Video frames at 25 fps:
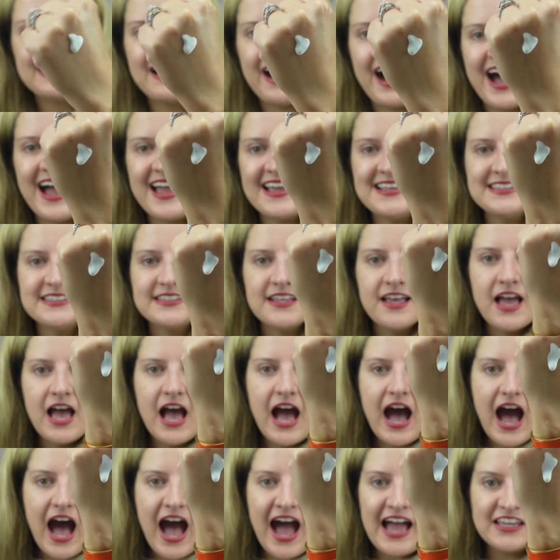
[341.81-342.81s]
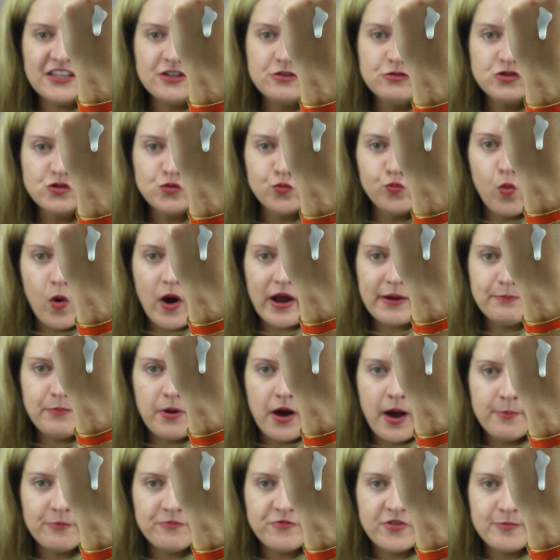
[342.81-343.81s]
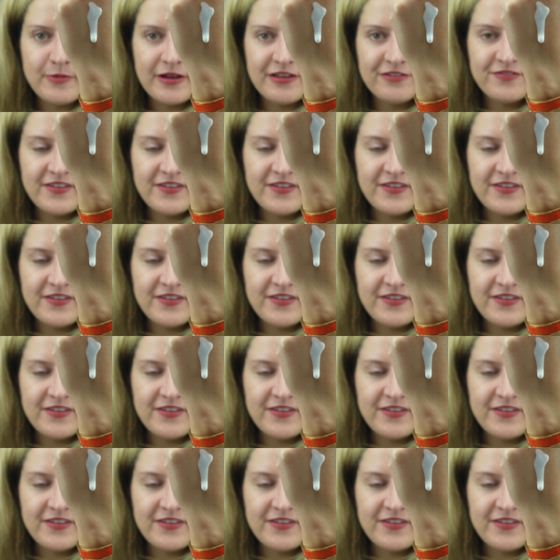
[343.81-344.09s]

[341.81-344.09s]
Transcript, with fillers: Guys, I use 1 pump for my